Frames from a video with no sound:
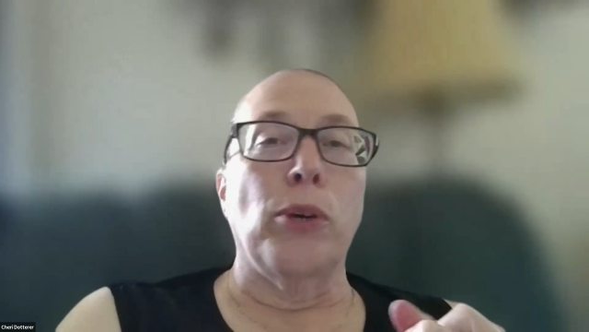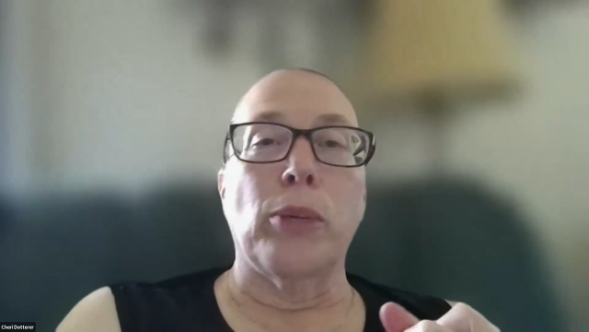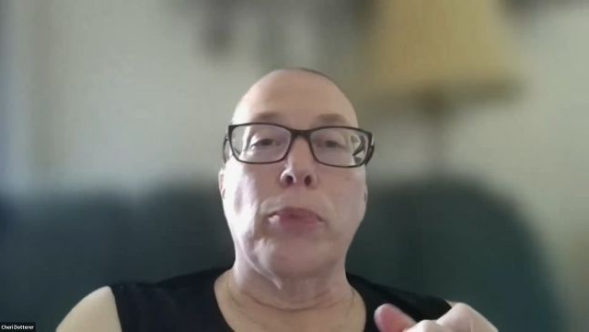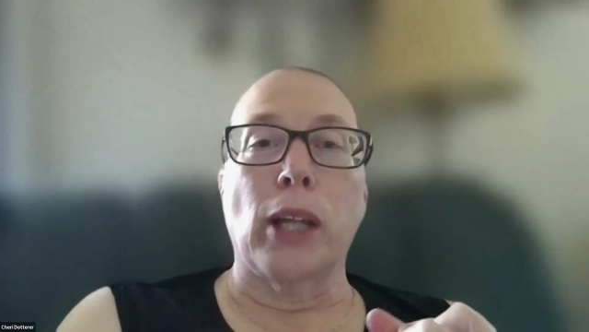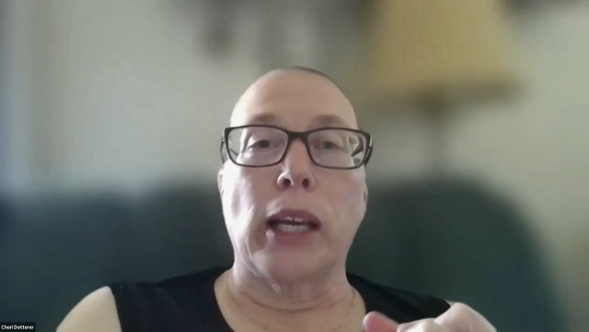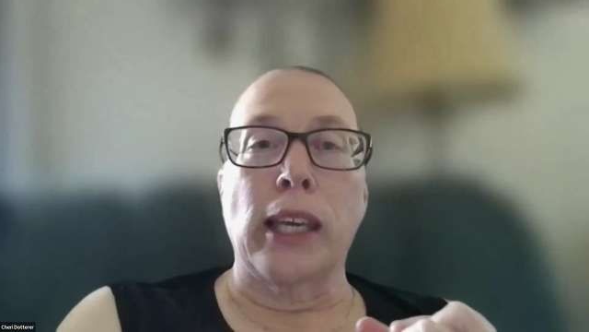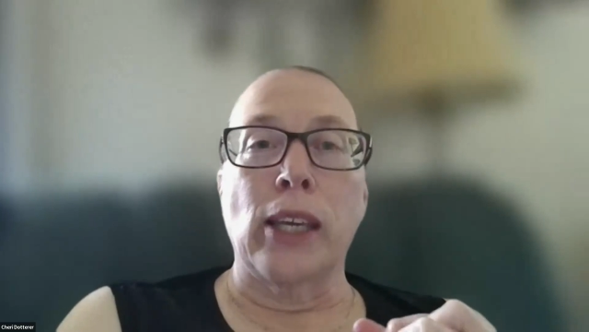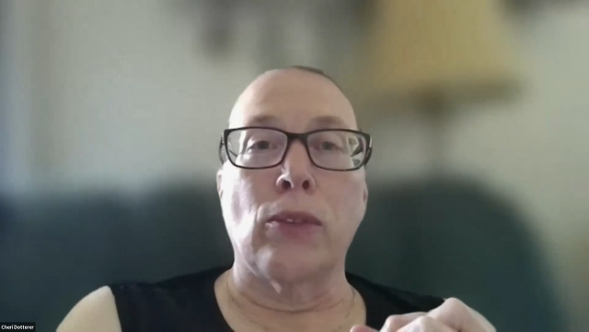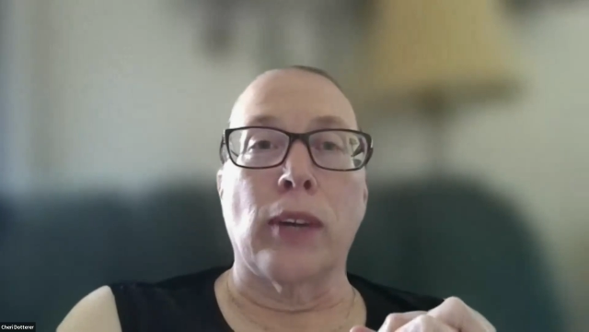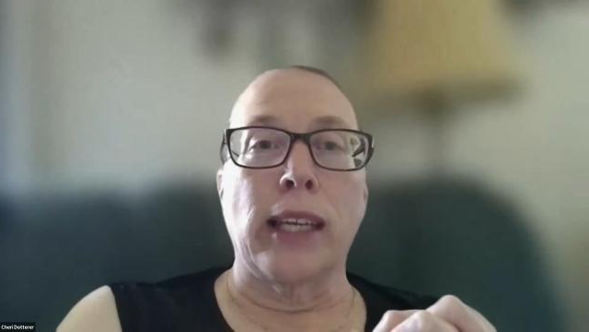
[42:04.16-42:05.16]
will put a plug
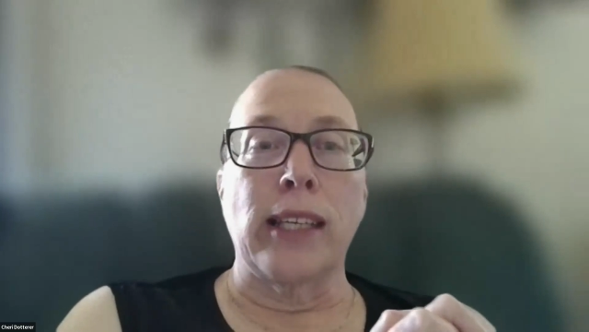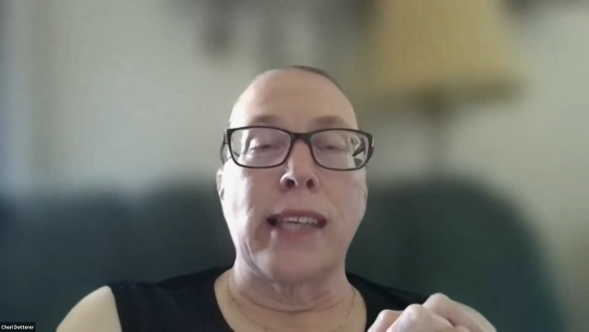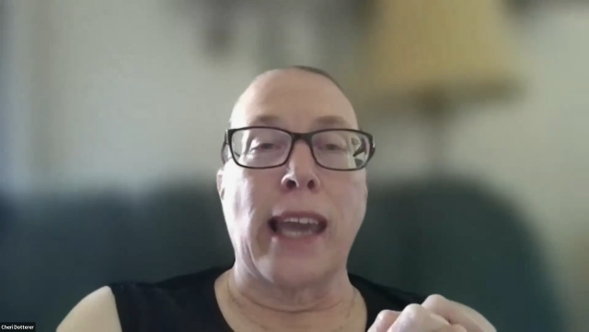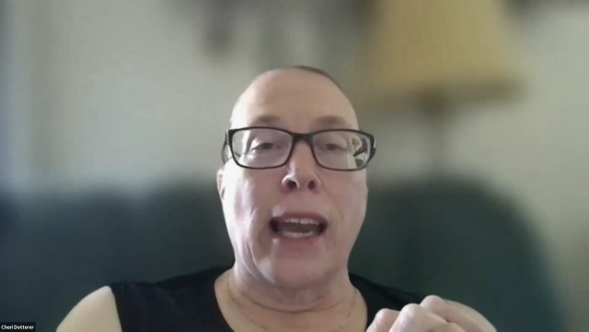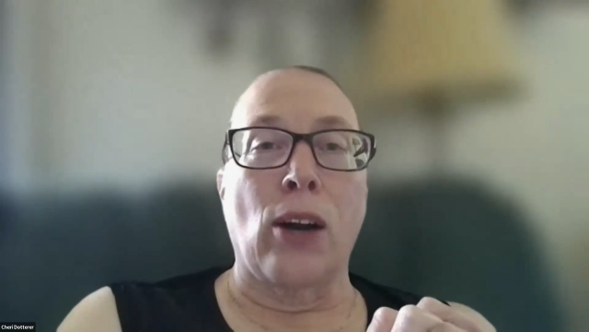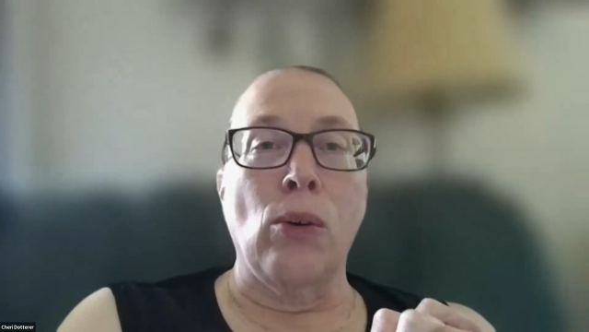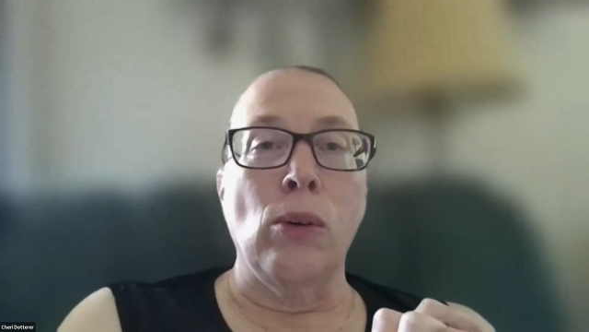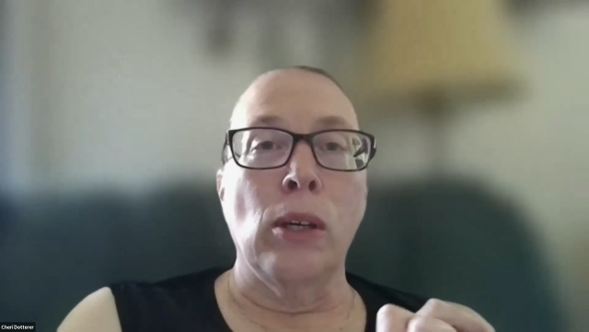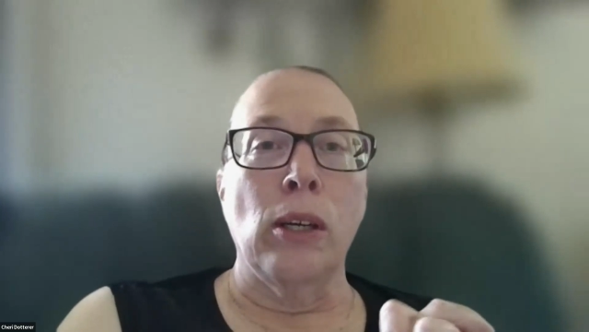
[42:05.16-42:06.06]
in right now.